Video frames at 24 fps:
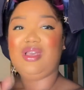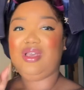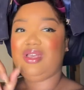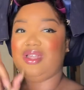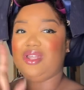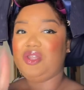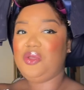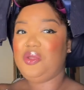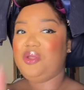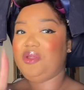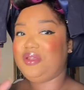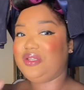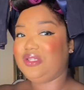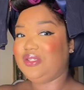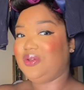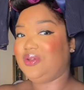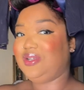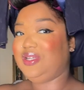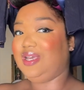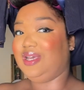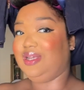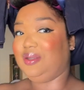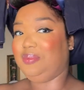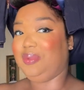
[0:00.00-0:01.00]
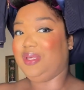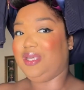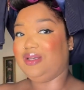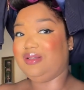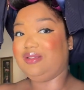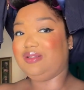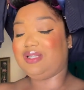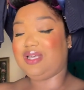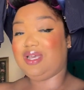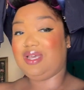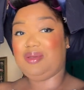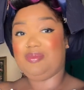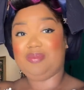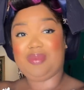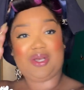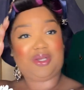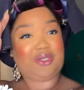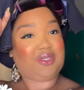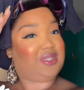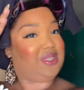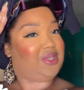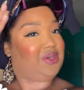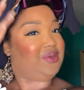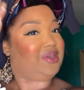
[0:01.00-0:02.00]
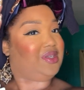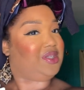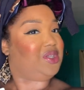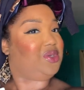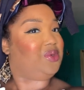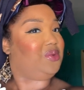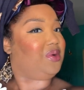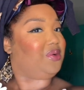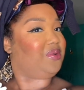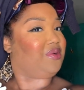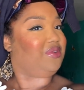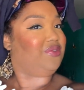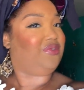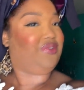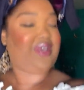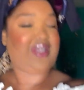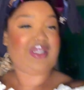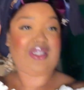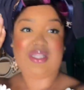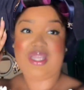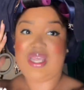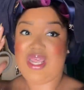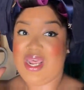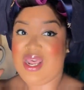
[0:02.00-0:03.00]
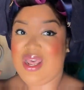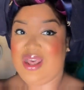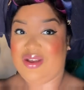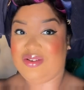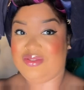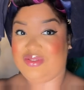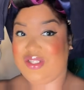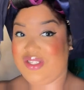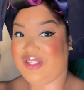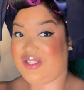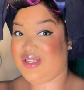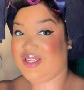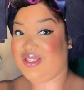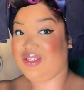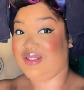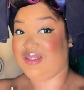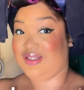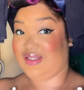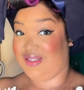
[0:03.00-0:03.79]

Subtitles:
No earrings on yet because I am actually going to do a reveal of these coolers.